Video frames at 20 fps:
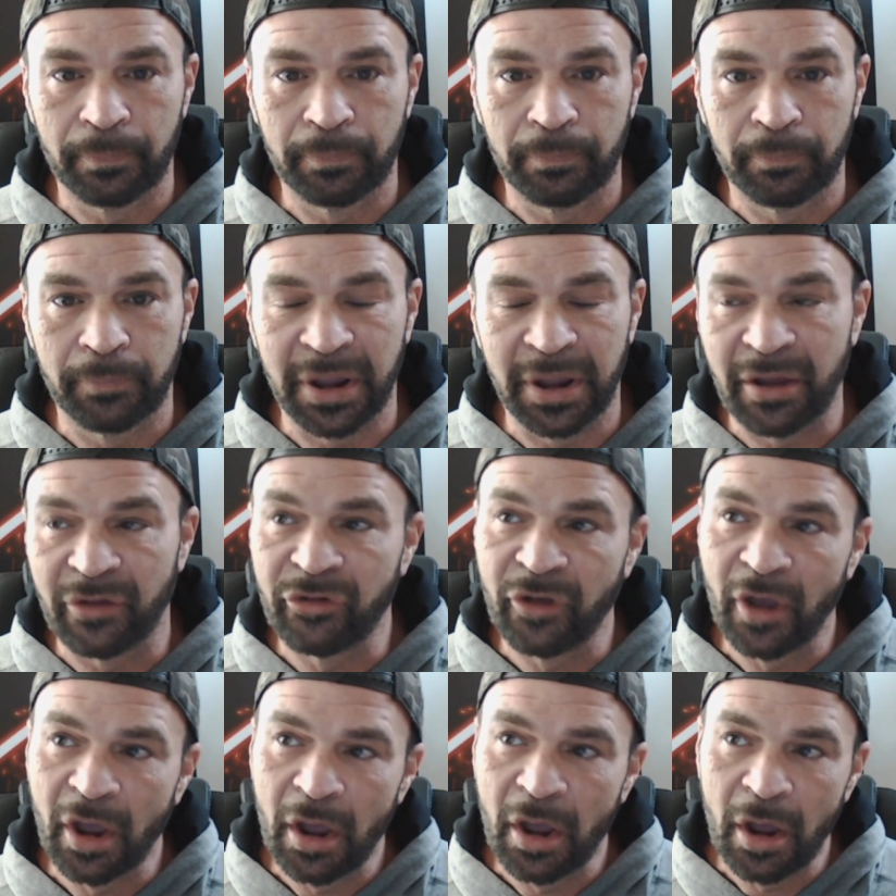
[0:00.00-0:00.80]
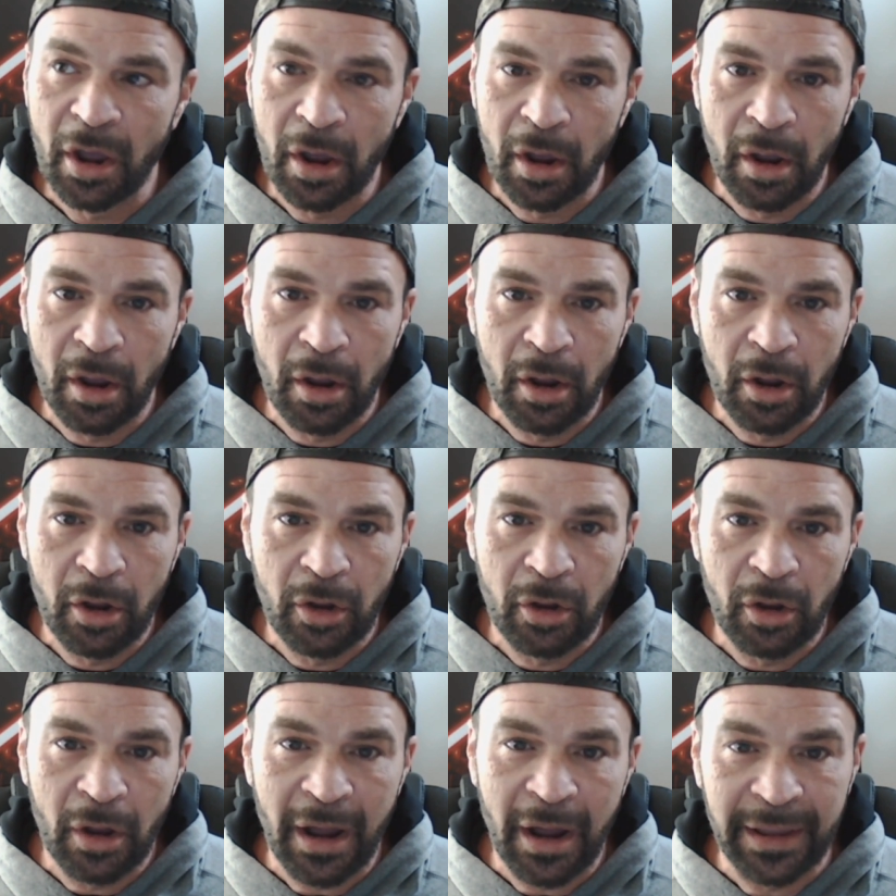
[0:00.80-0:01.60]
Because,
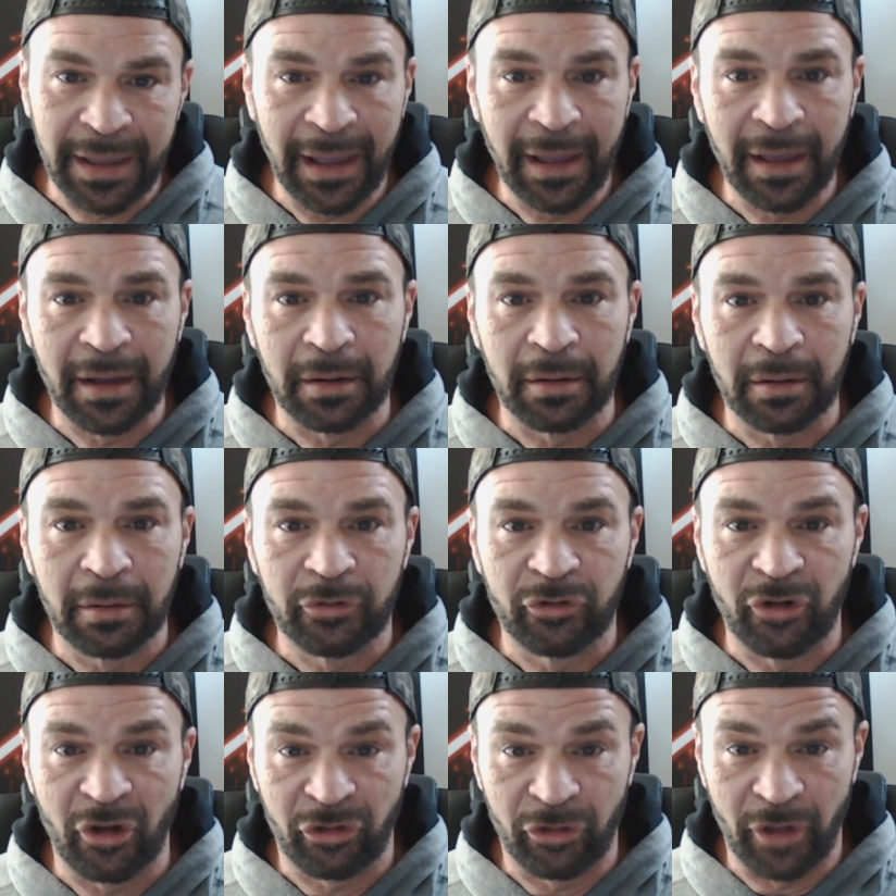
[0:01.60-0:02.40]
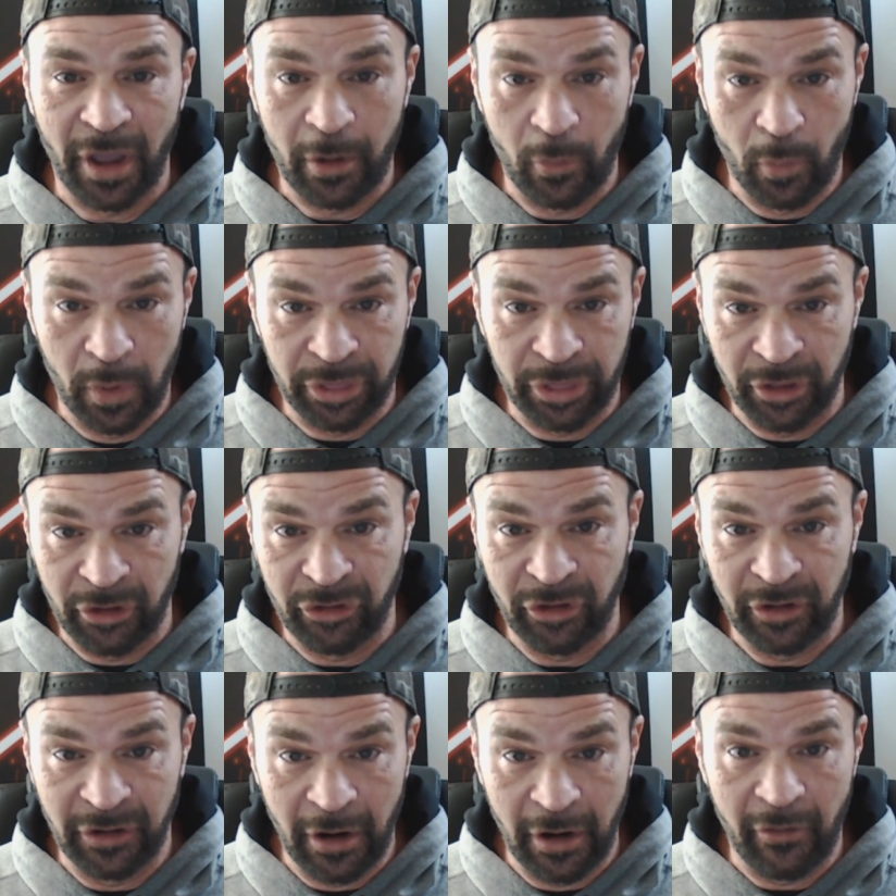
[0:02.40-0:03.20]
again, just like with the
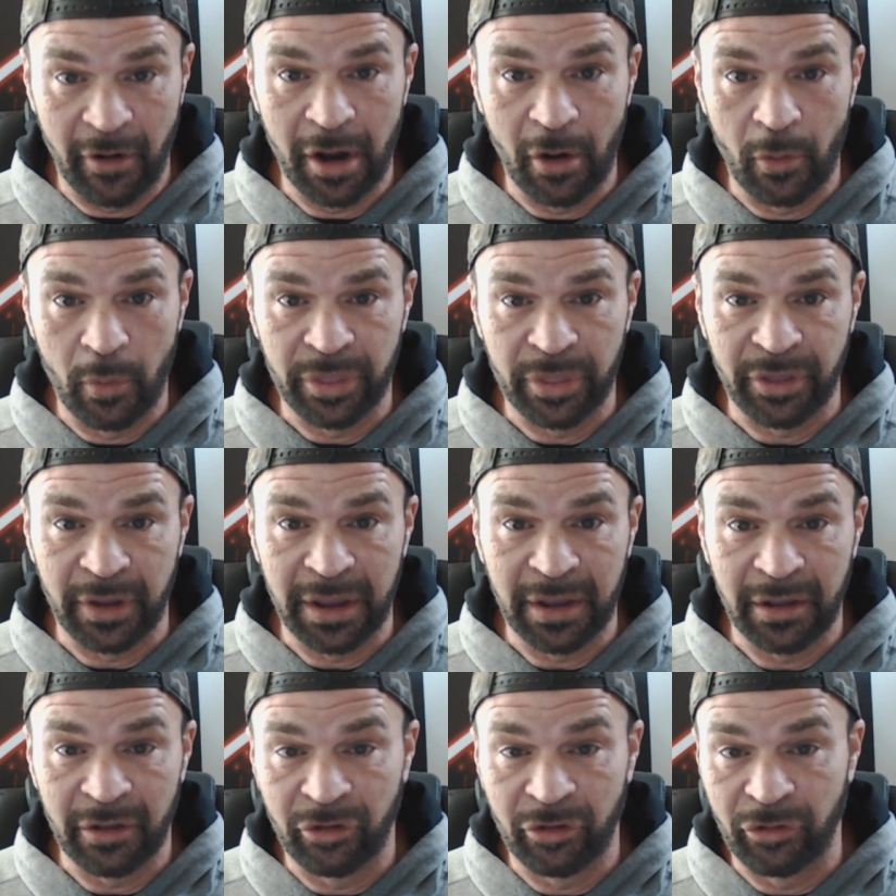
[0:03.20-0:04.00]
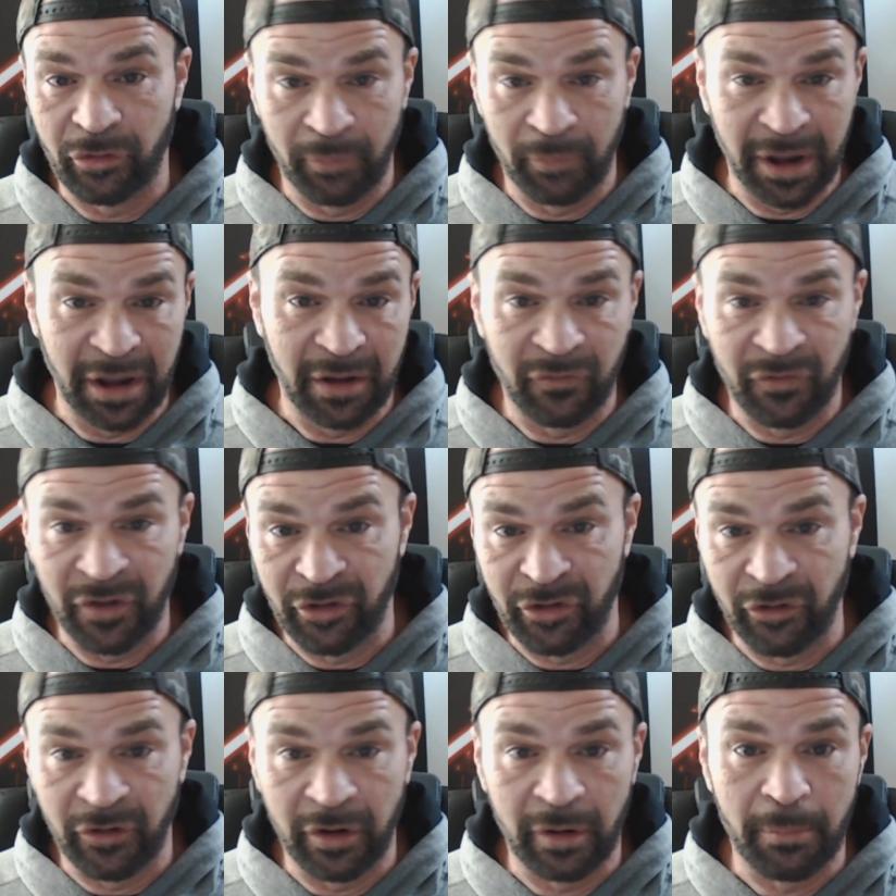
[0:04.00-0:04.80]
scenario with the kids being
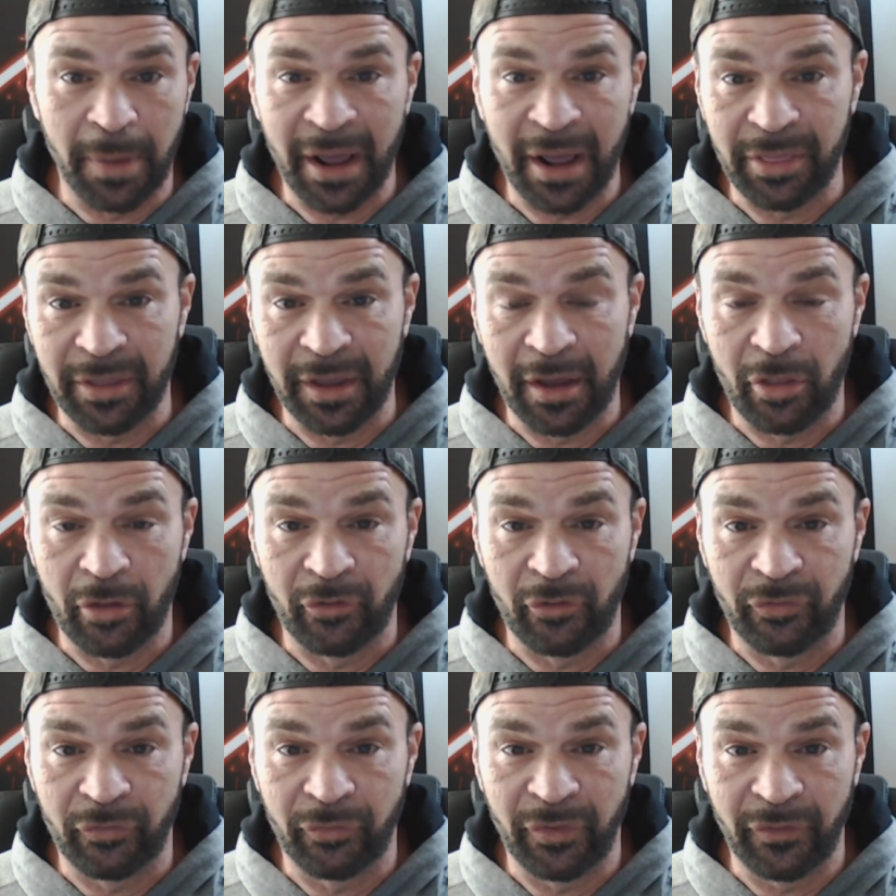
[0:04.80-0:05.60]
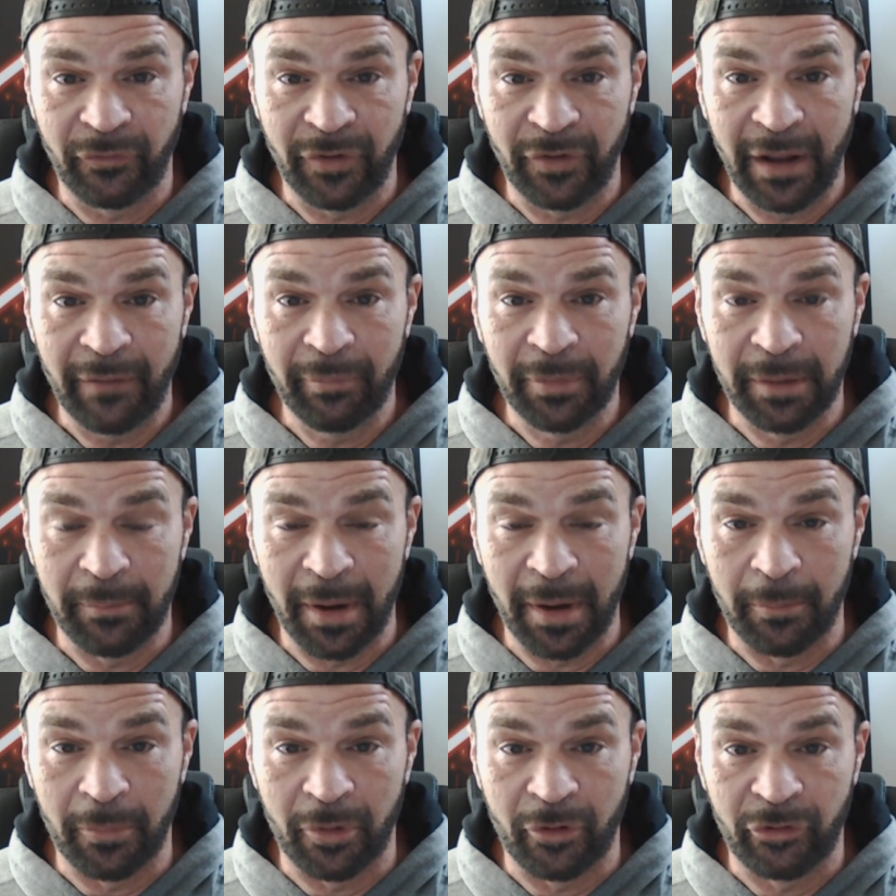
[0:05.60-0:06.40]
visited by the other family
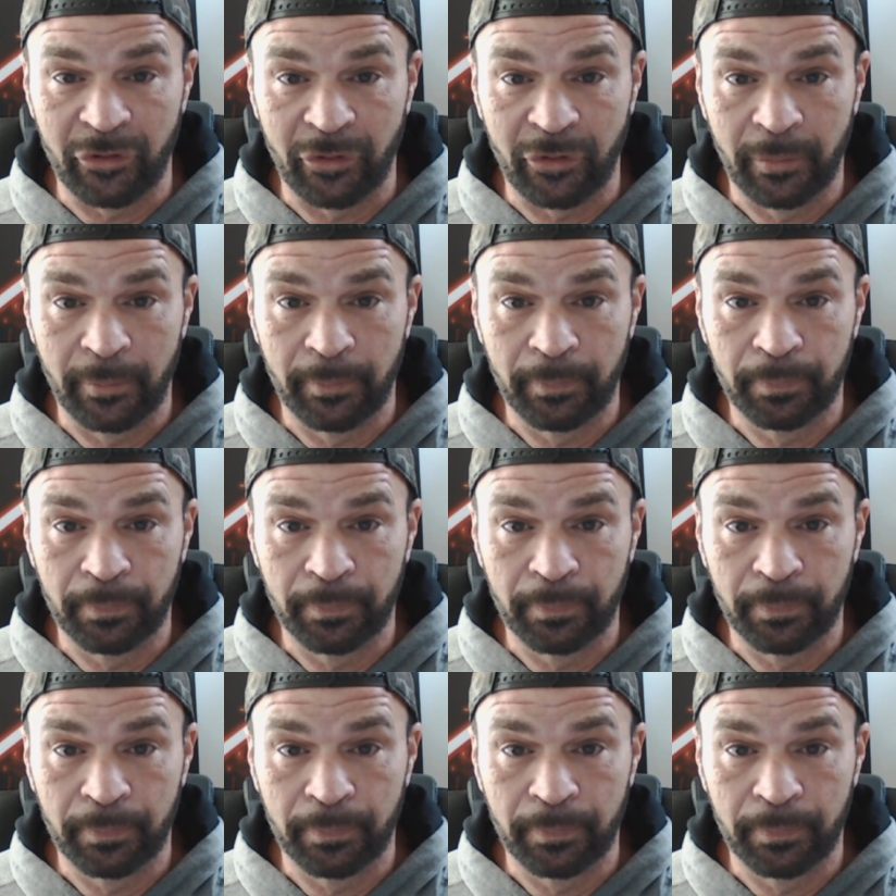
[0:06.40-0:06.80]
members,